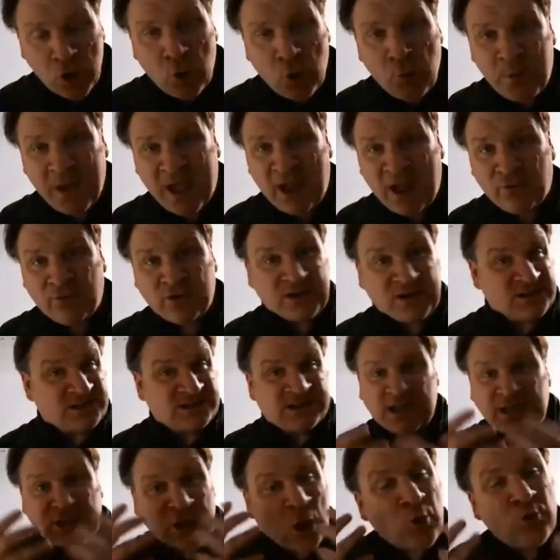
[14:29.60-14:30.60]
They've got no
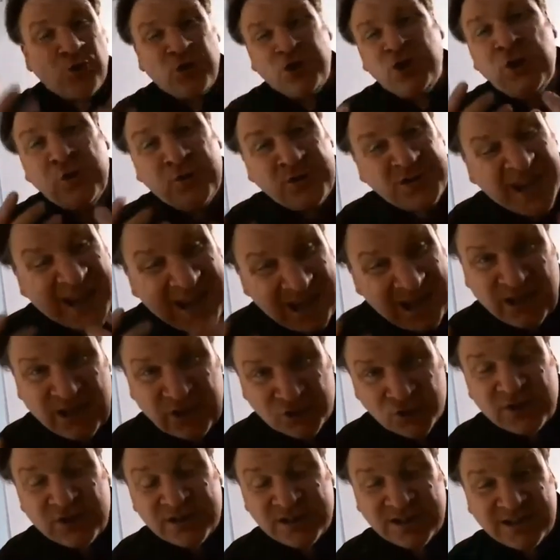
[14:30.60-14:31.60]
bearings. They don't use
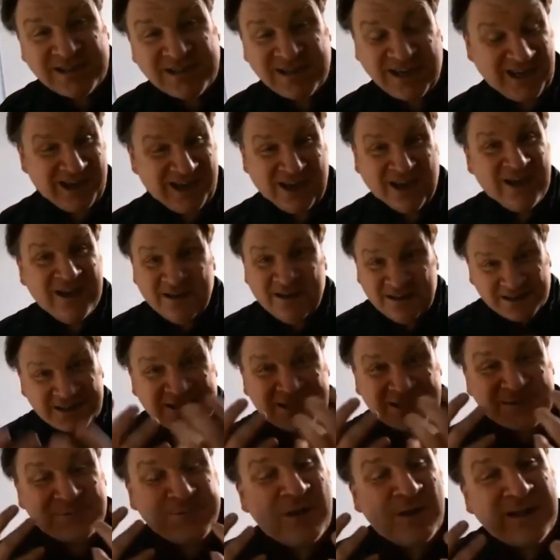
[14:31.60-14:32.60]
electricity.
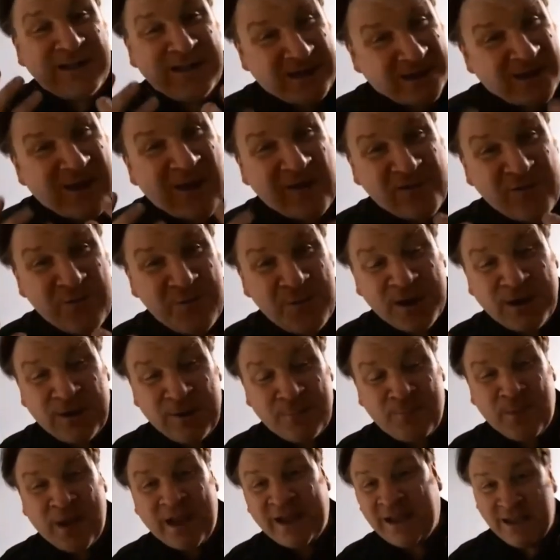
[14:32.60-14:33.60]
This is why the
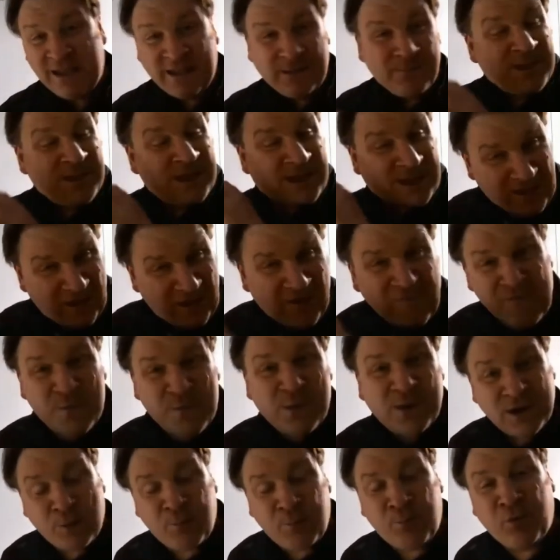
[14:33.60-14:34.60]
government are backing them. The
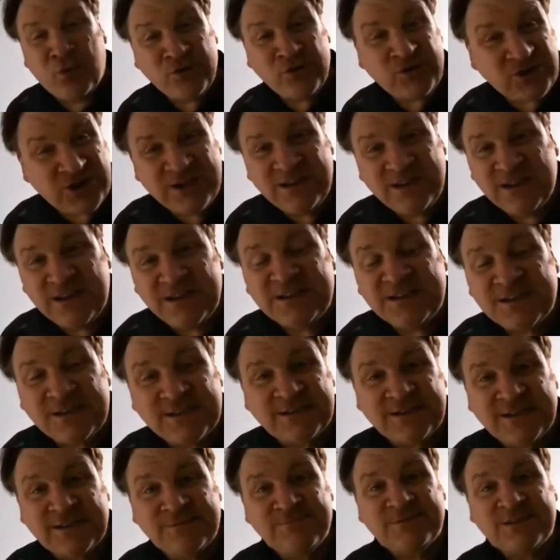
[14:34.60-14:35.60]
government are pushing these
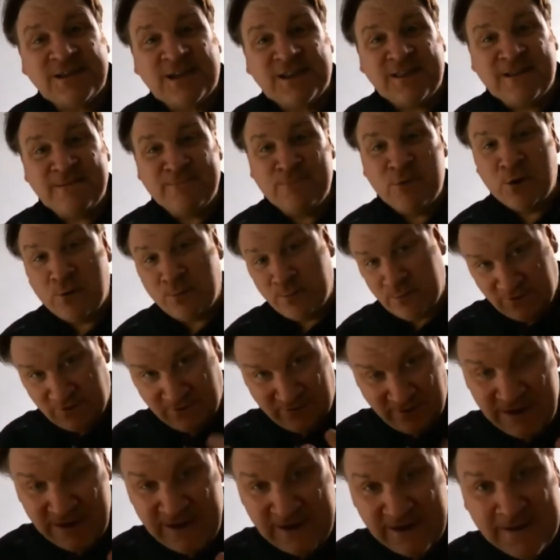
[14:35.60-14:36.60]
systems at the
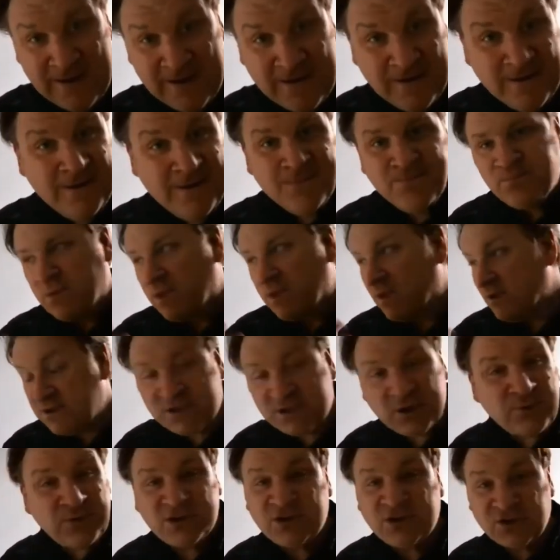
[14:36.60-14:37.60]
moment, right?
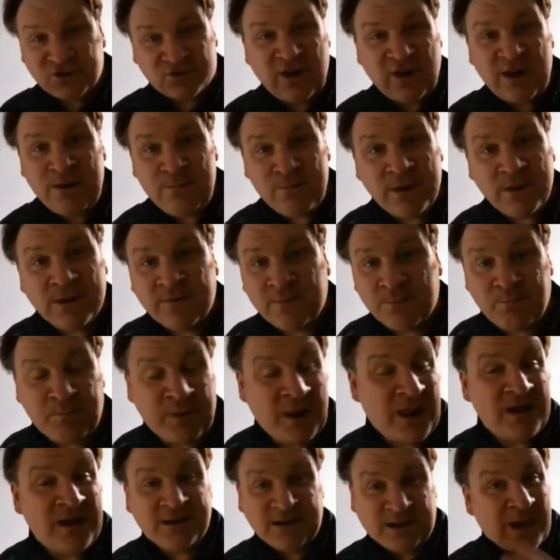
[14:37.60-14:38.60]
Sewage treatment
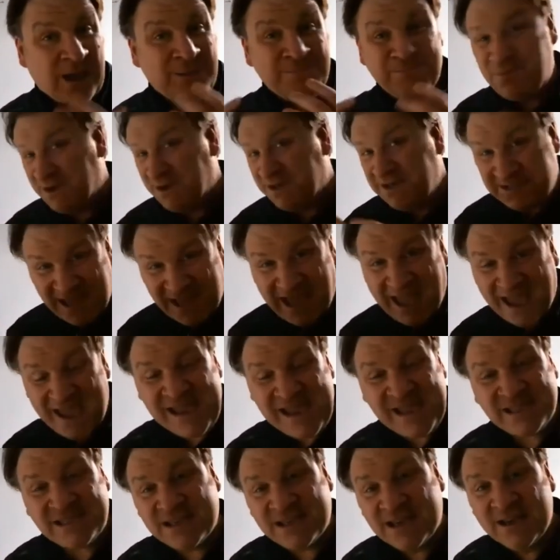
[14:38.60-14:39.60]
plant companies
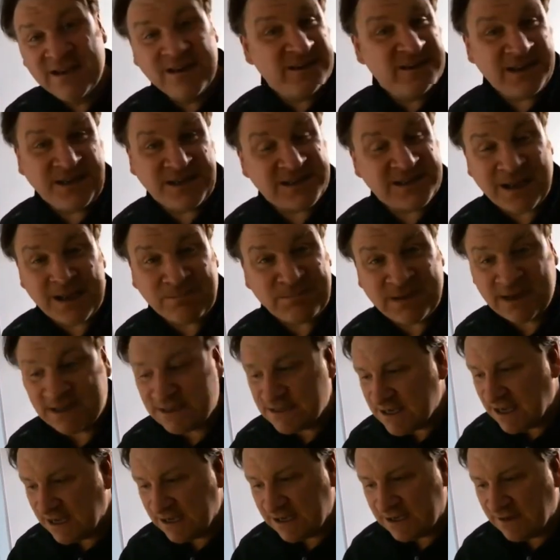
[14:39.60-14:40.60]
hate these septic
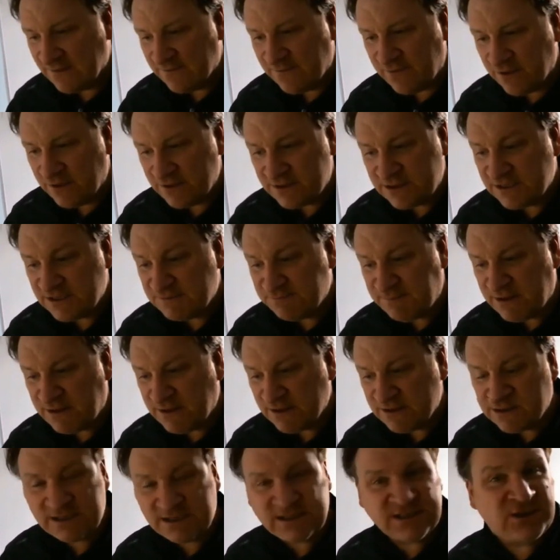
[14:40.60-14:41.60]
tank converters
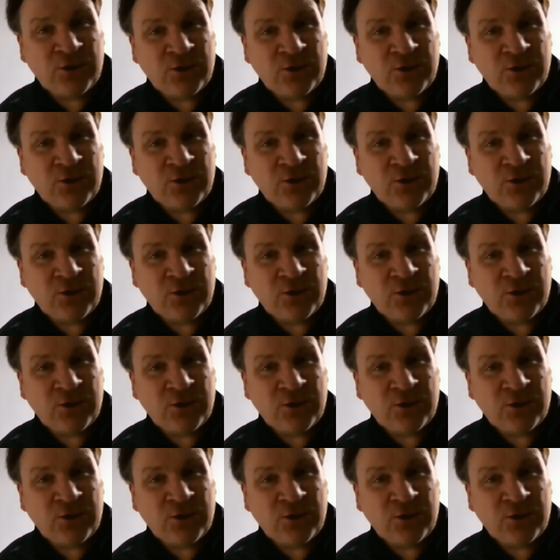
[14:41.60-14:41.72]
because it's